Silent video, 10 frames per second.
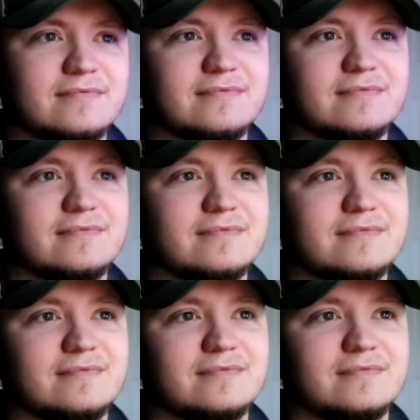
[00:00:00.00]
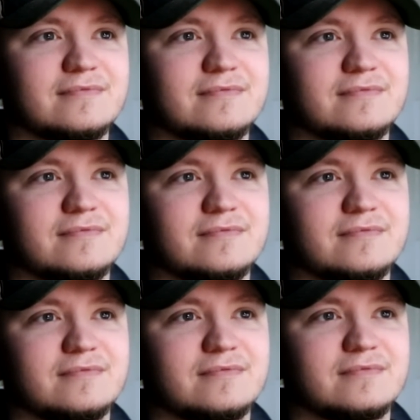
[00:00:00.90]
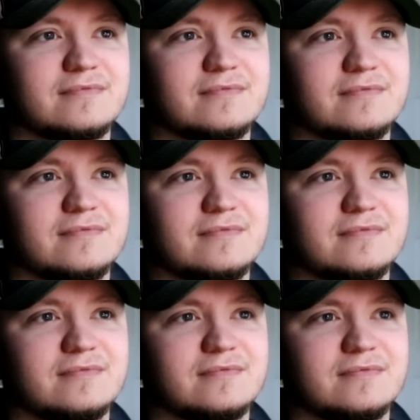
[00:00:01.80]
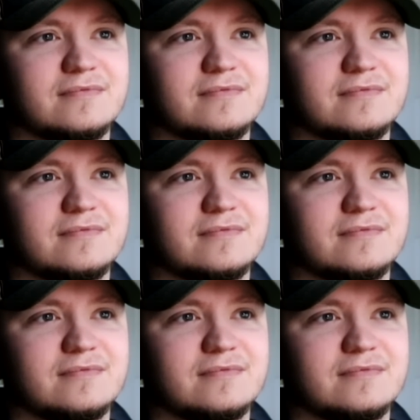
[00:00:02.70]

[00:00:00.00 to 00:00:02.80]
(not speaking)